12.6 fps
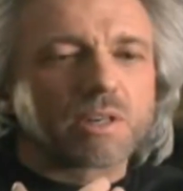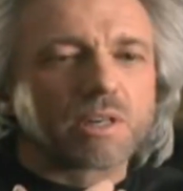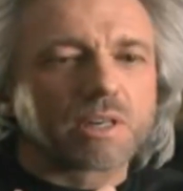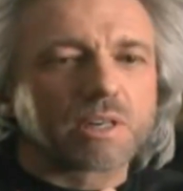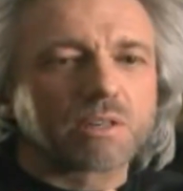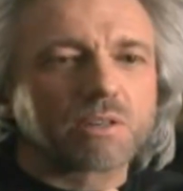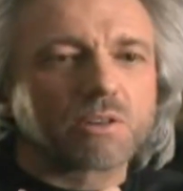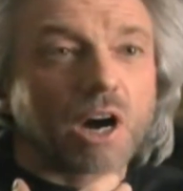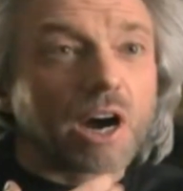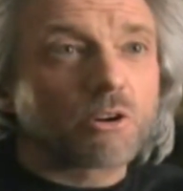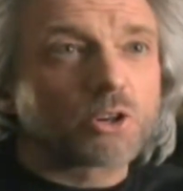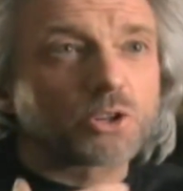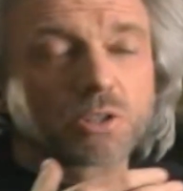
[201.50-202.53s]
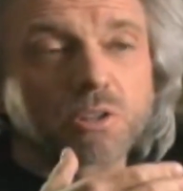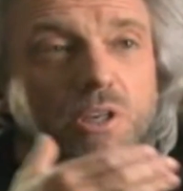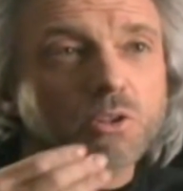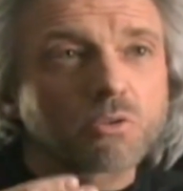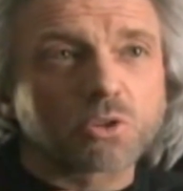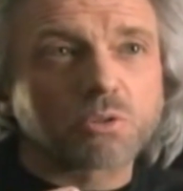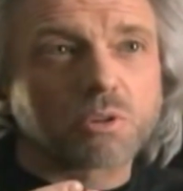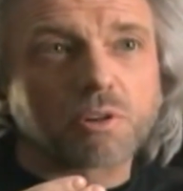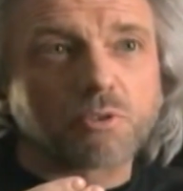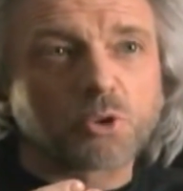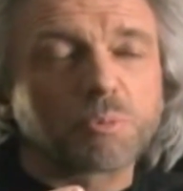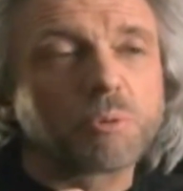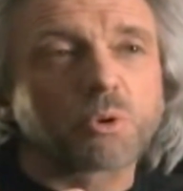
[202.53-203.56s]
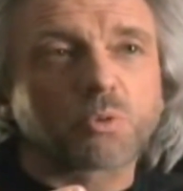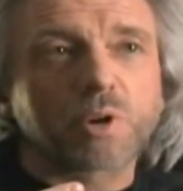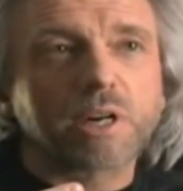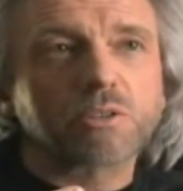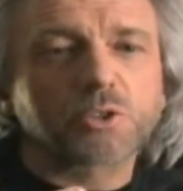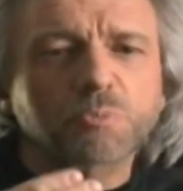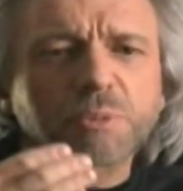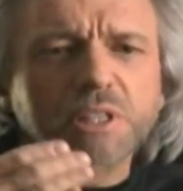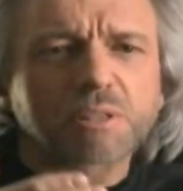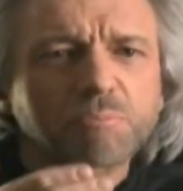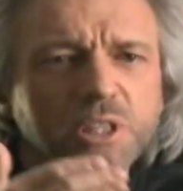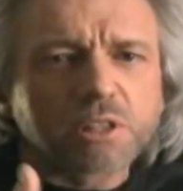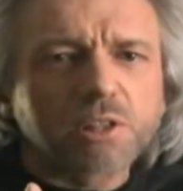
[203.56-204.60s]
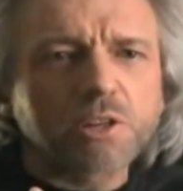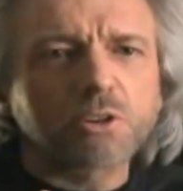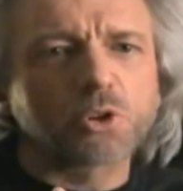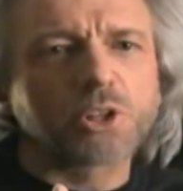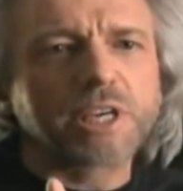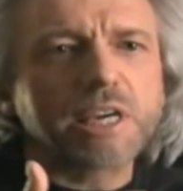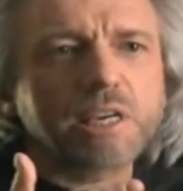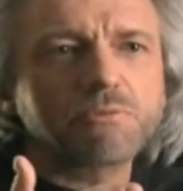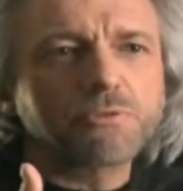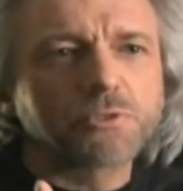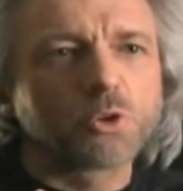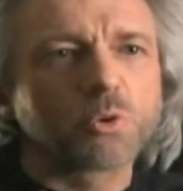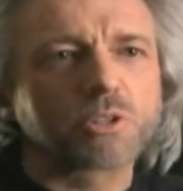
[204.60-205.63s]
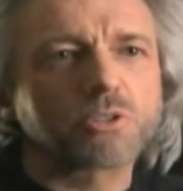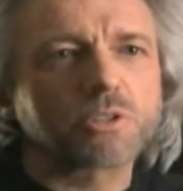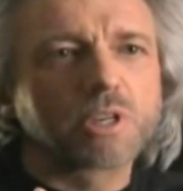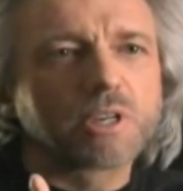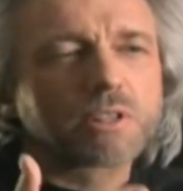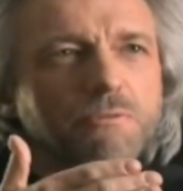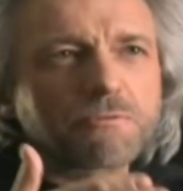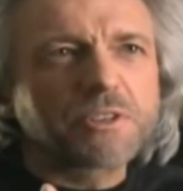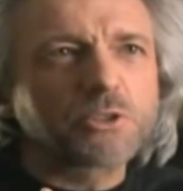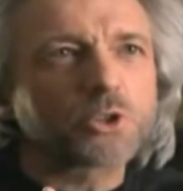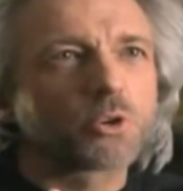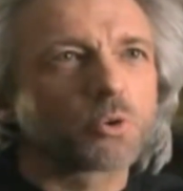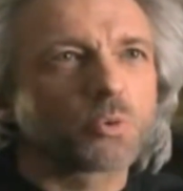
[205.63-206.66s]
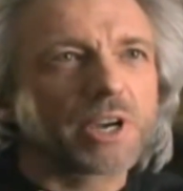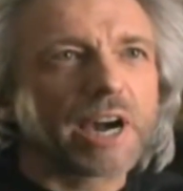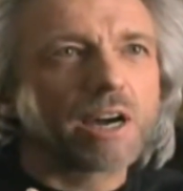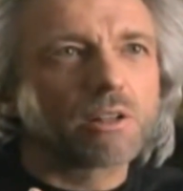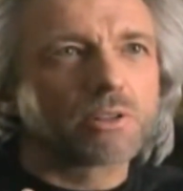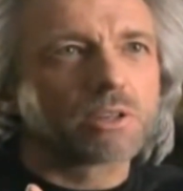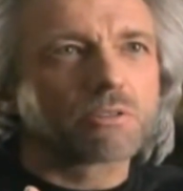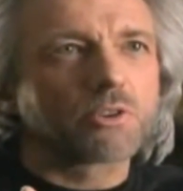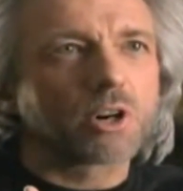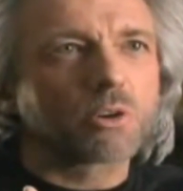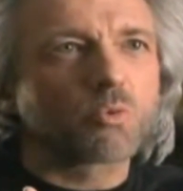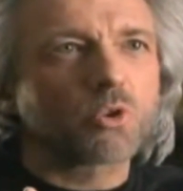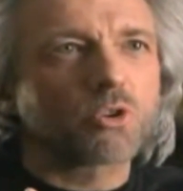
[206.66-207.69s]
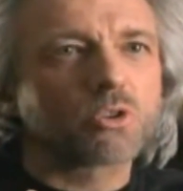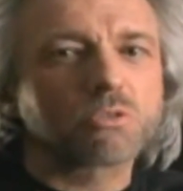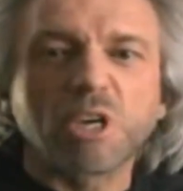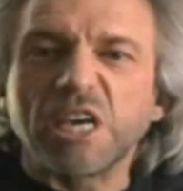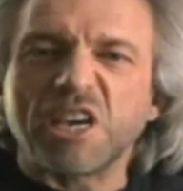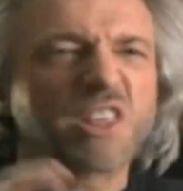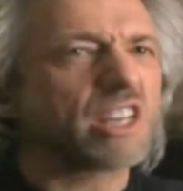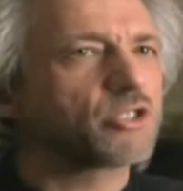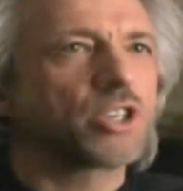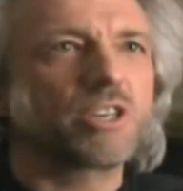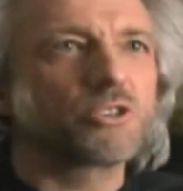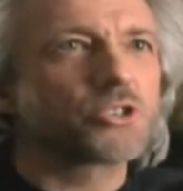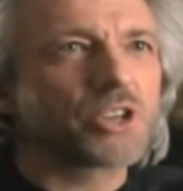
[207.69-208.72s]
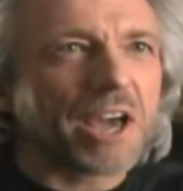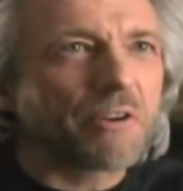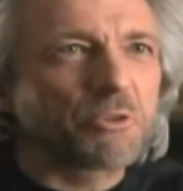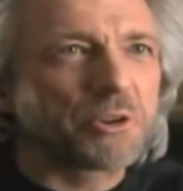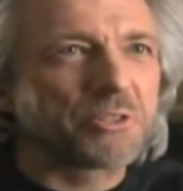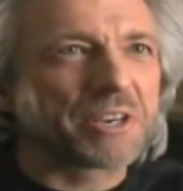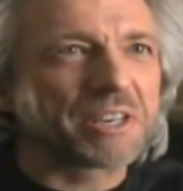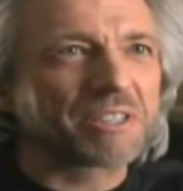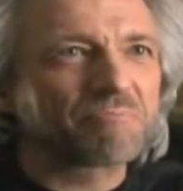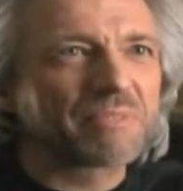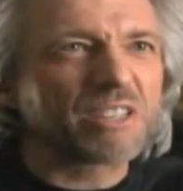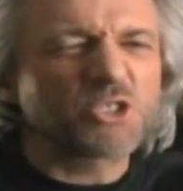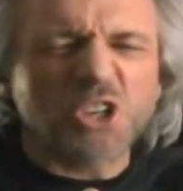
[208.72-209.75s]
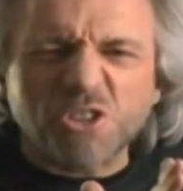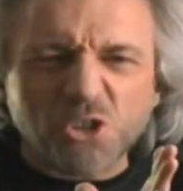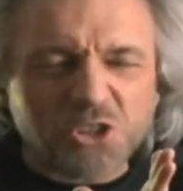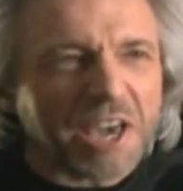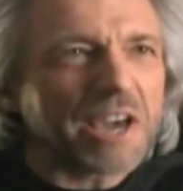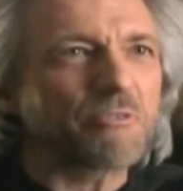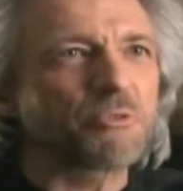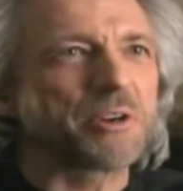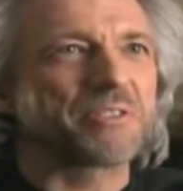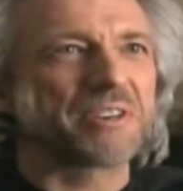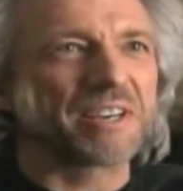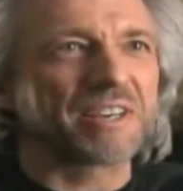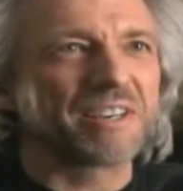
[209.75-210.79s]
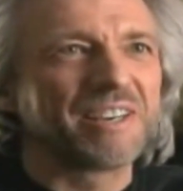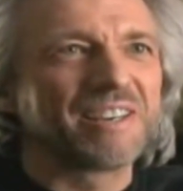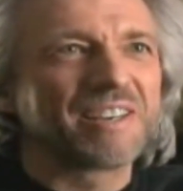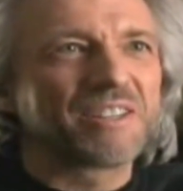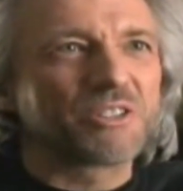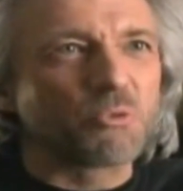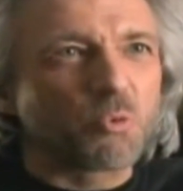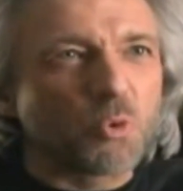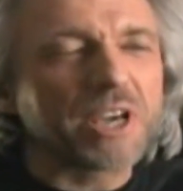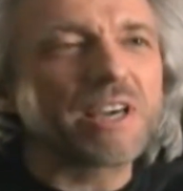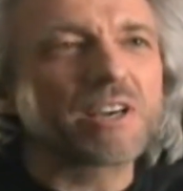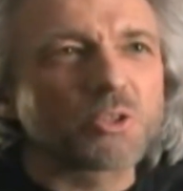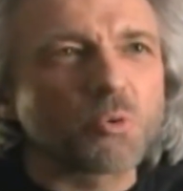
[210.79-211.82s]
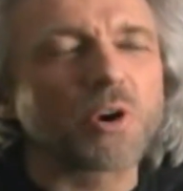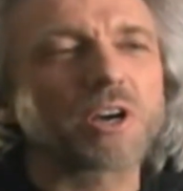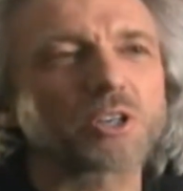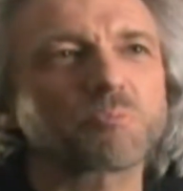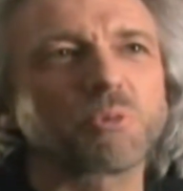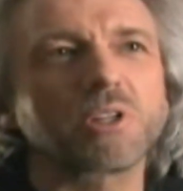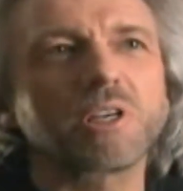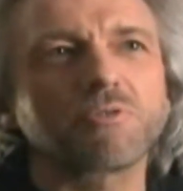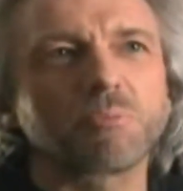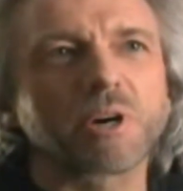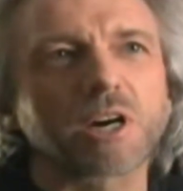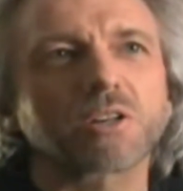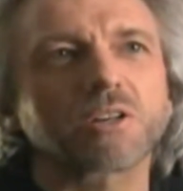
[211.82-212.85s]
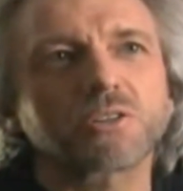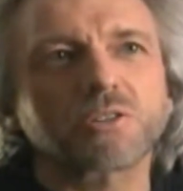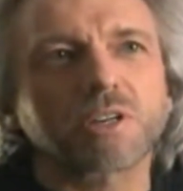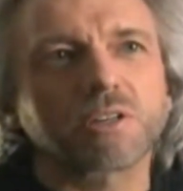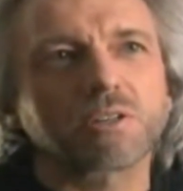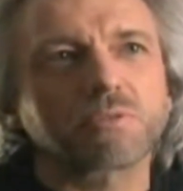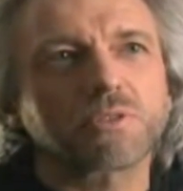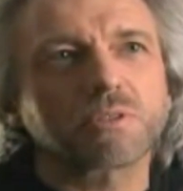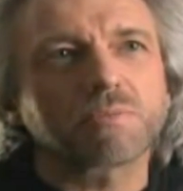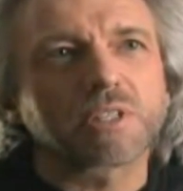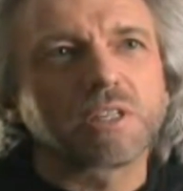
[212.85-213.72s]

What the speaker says: ours and those of other people around us, but literally influence the physical reality of our world, and that changes everything. It changes everything that we in the West believe about ourselves.